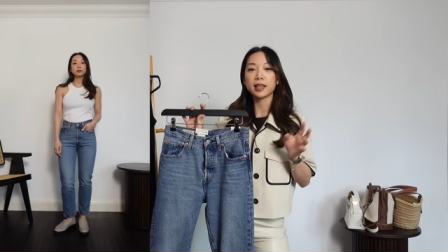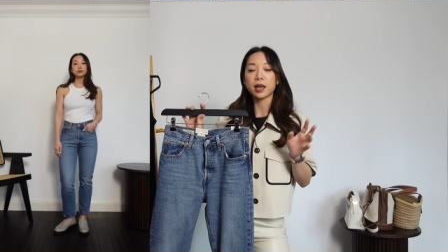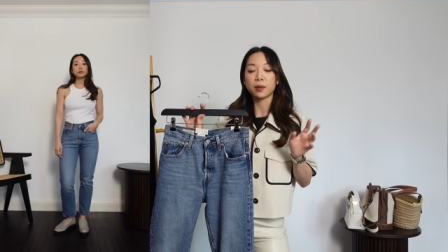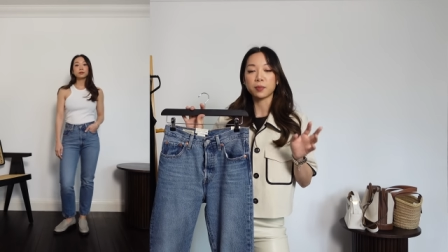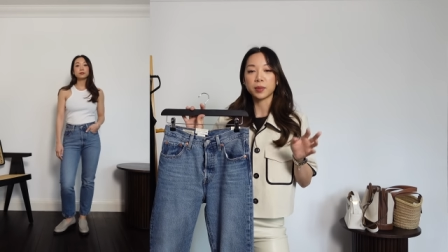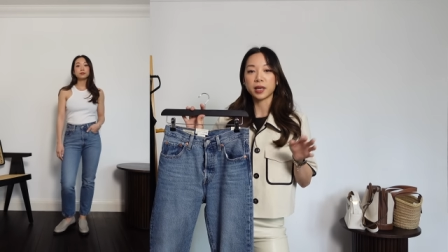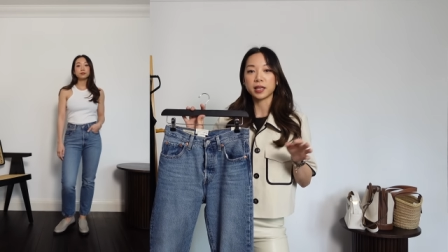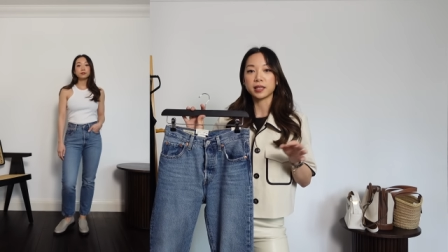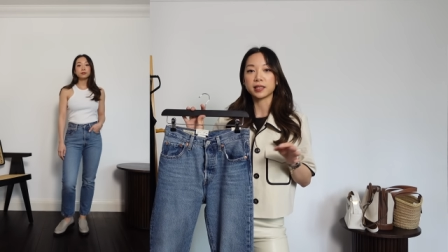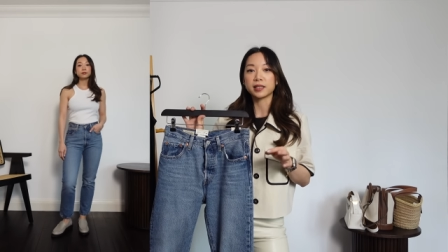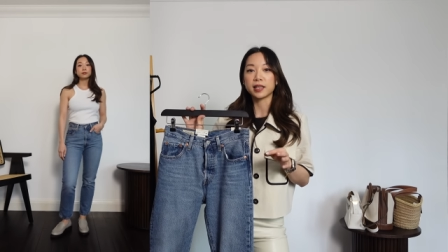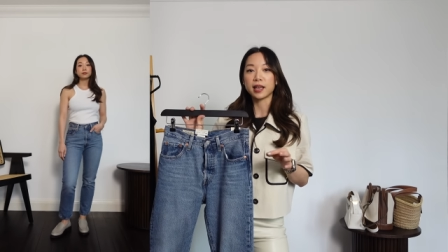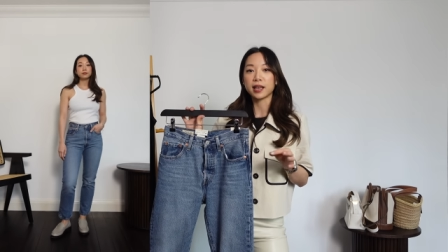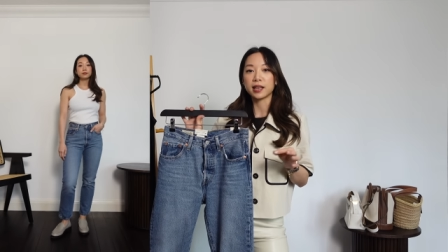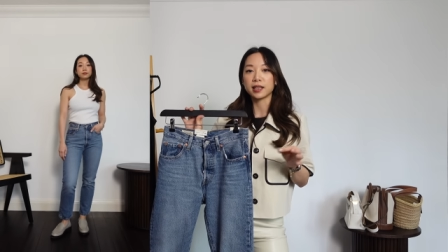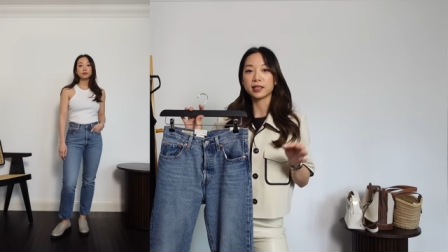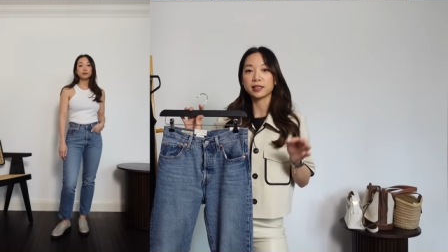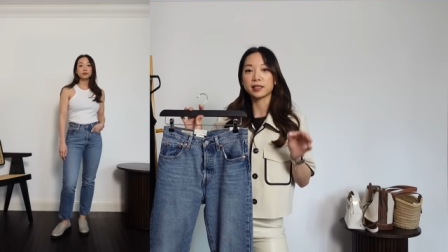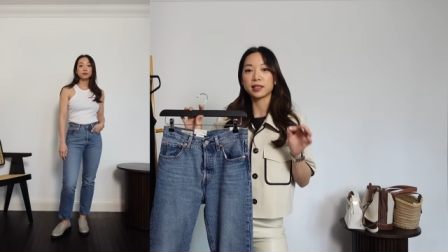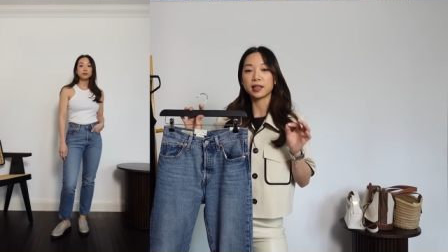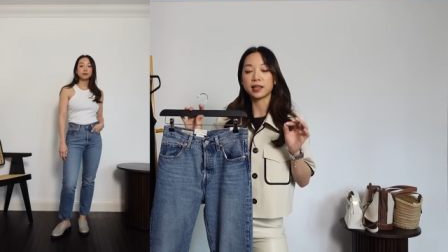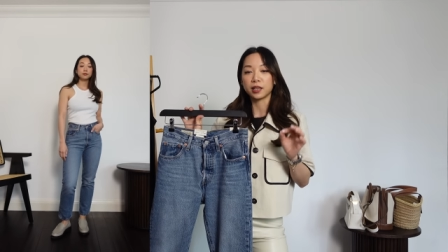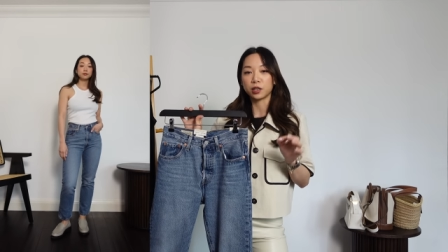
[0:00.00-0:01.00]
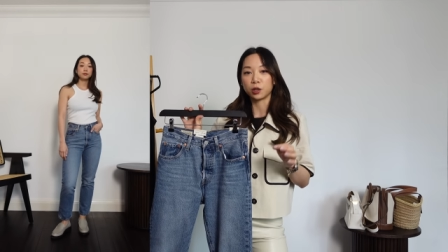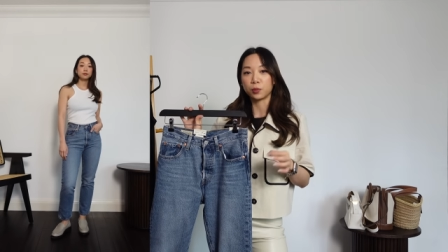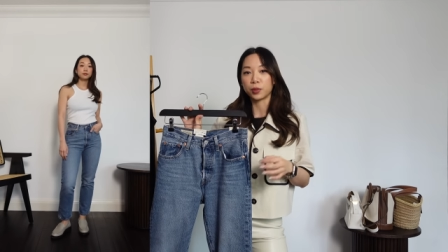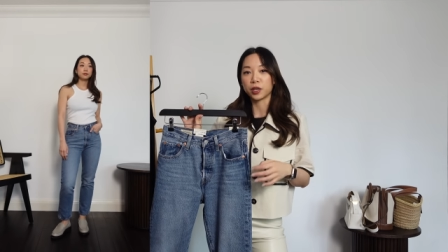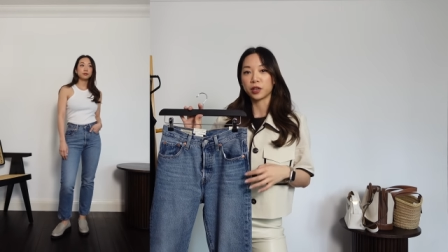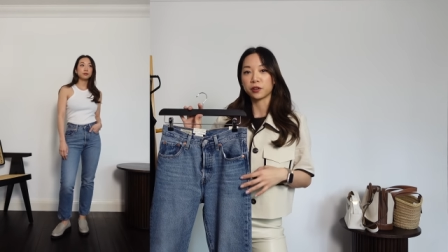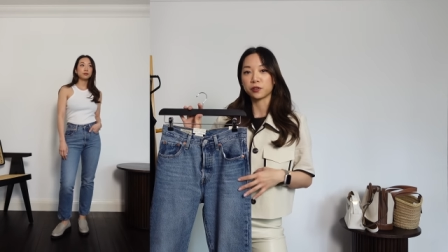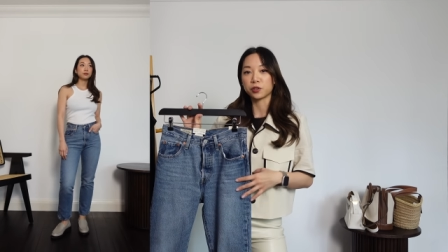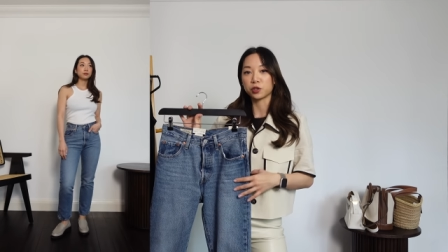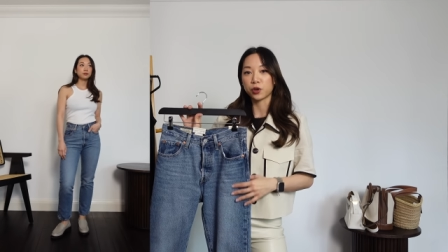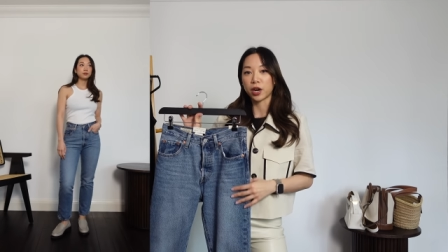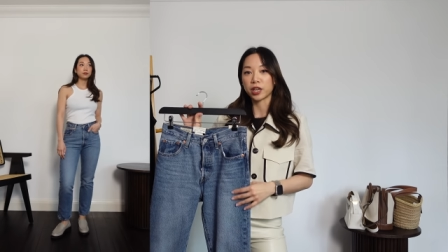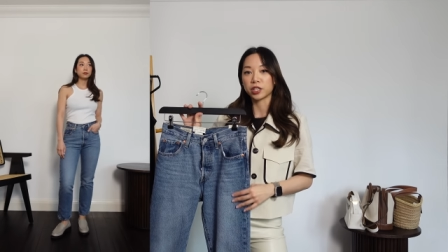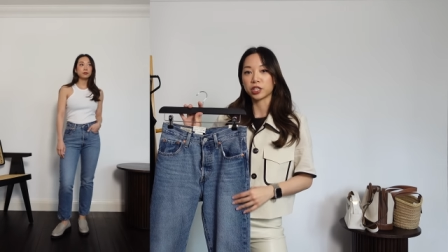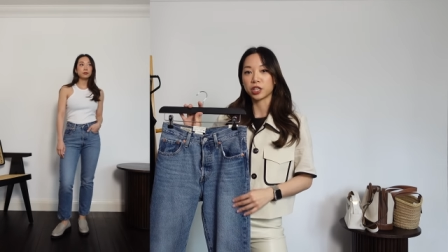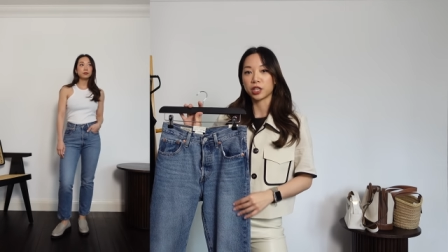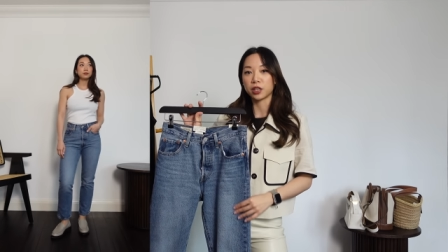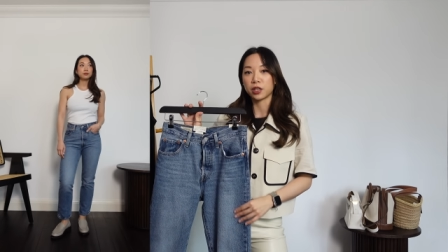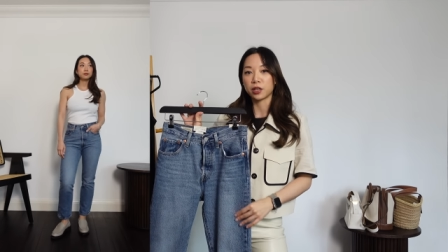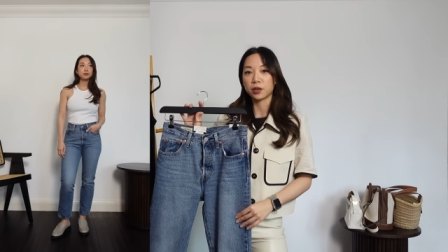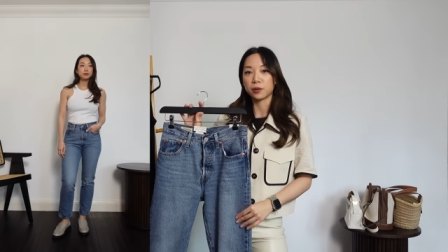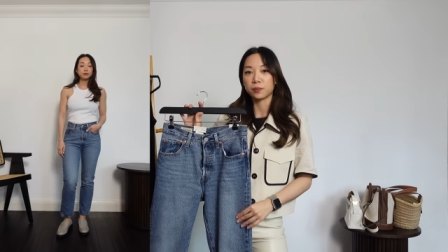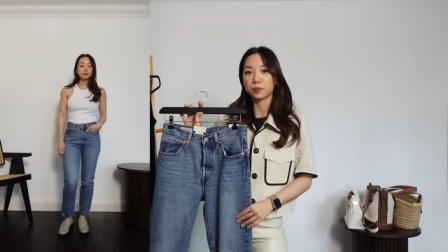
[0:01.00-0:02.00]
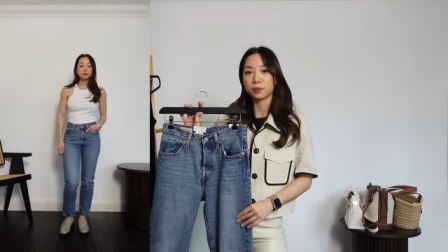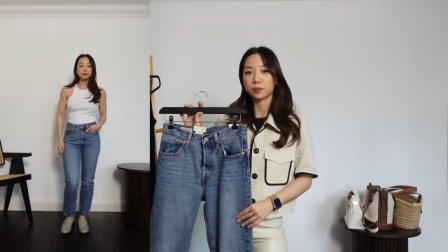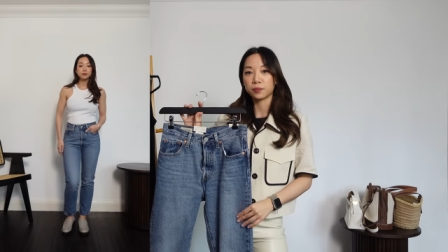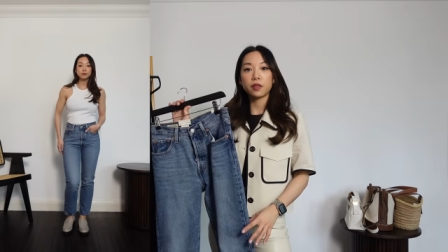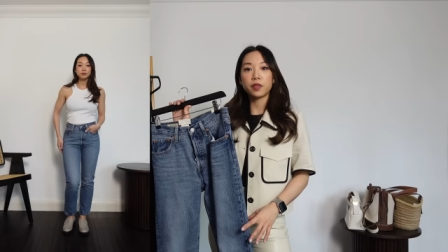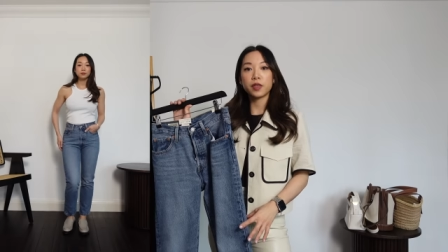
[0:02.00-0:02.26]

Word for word: that means there's a little bit of stretch in them.